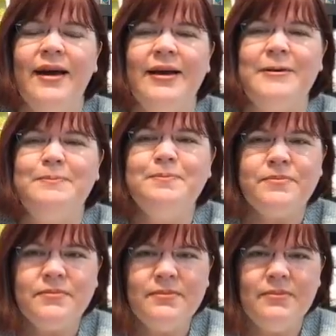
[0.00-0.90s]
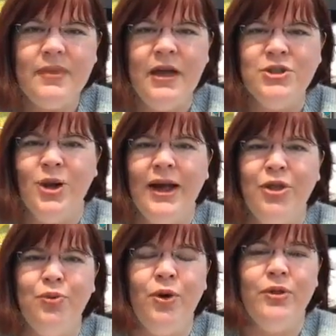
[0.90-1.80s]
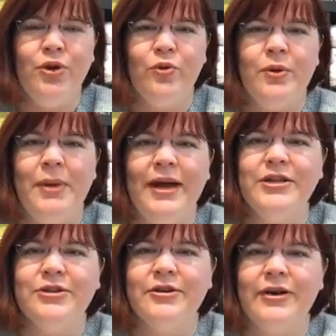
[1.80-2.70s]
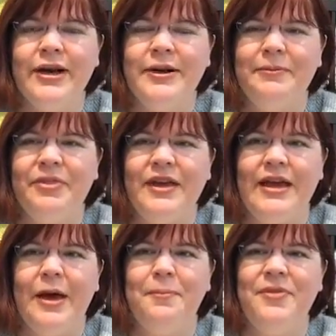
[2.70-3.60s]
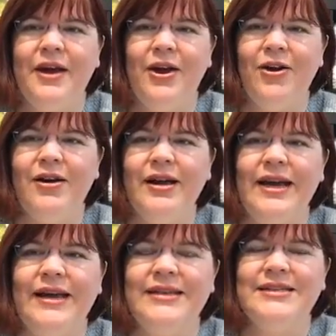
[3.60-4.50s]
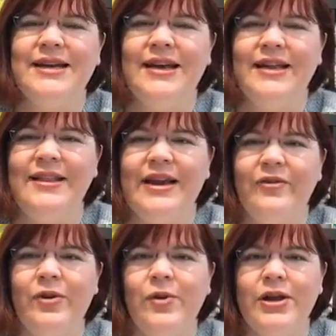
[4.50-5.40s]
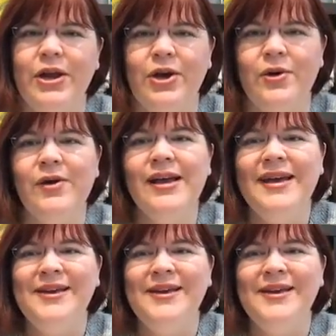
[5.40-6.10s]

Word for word: Um, I'll try to throw a little reminder um, thing up there and uh, and let everyone know.